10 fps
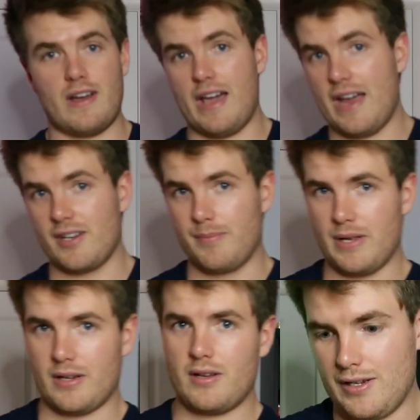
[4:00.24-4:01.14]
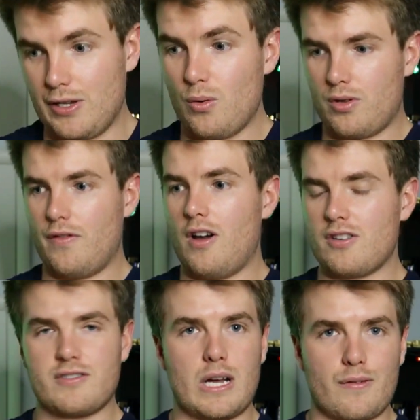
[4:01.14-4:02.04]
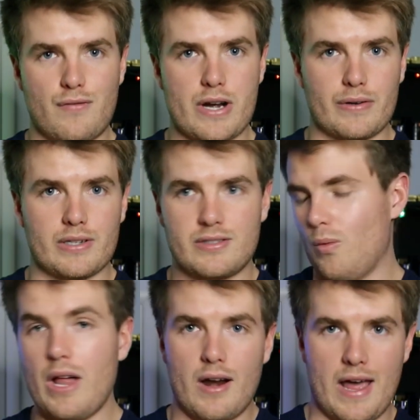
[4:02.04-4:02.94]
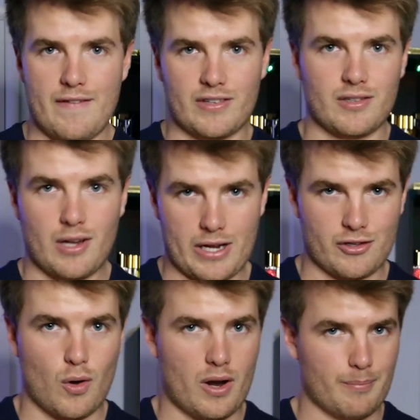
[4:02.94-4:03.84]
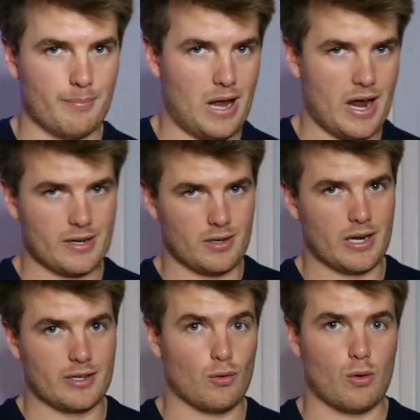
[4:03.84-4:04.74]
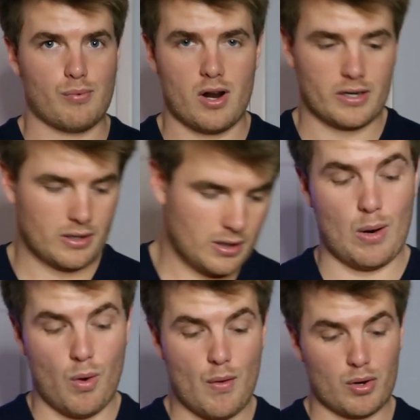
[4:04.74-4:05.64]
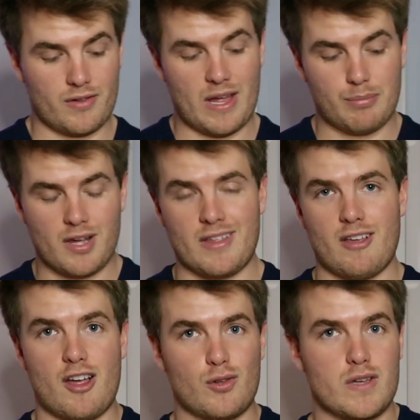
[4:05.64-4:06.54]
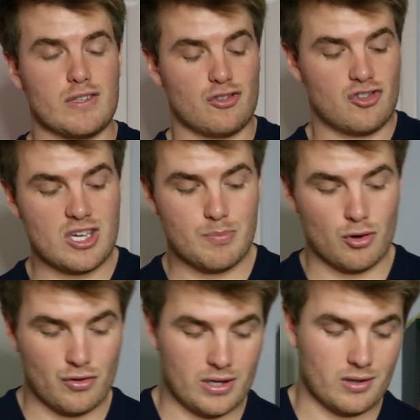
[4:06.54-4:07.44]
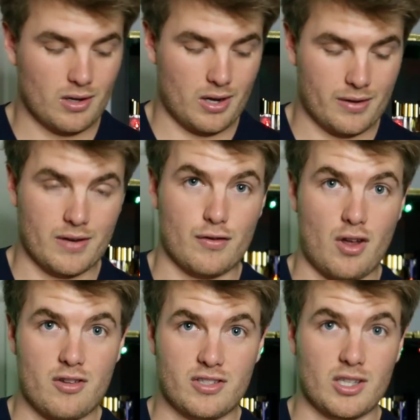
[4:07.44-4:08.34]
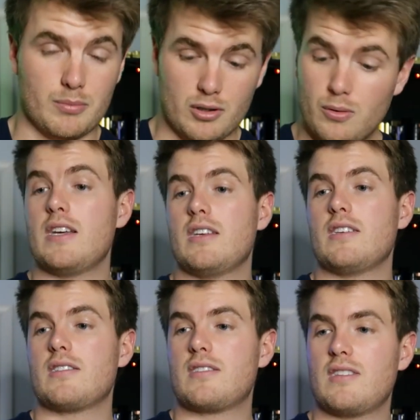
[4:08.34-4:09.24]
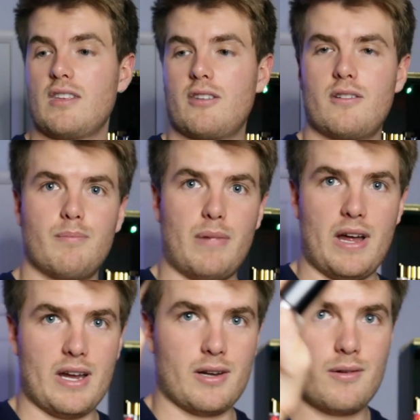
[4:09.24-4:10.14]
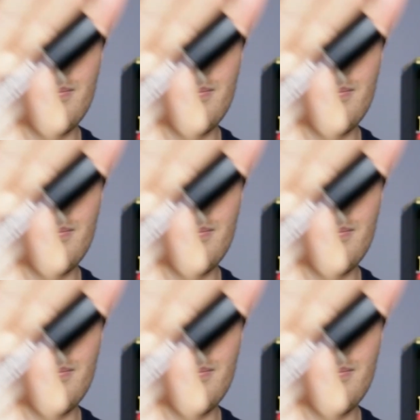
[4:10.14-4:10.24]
I had to pick Dior Sauvage style fragrance without having to actually go out and buy a Dior product. Now one that works at that place that's also even cheaper than Versace Dylan Blue is this by